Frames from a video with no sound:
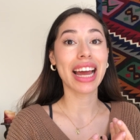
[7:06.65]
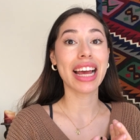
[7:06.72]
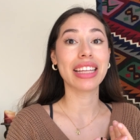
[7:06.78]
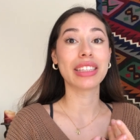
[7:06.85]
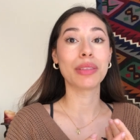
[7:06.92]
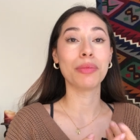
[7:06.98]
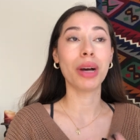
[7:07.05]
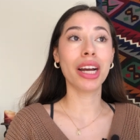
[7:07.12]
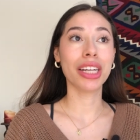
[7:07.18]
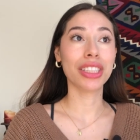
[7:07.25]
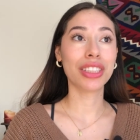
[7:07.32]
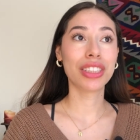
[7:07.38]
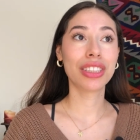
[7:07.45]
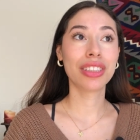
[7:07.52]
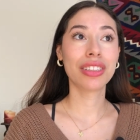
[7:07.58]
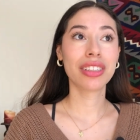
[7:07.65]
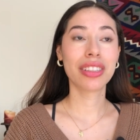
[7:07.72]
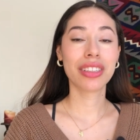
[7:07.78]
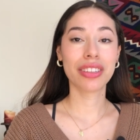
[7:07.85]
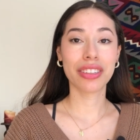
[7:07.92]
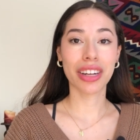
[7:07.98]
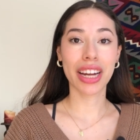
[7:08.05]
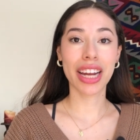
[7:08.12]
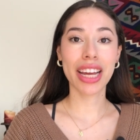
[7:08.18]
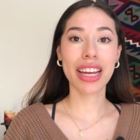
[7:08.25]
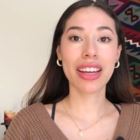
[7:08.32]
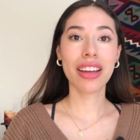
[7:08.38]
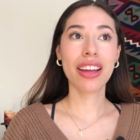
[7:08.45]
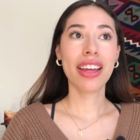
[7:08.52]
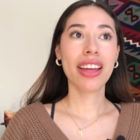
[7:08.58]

as much, right?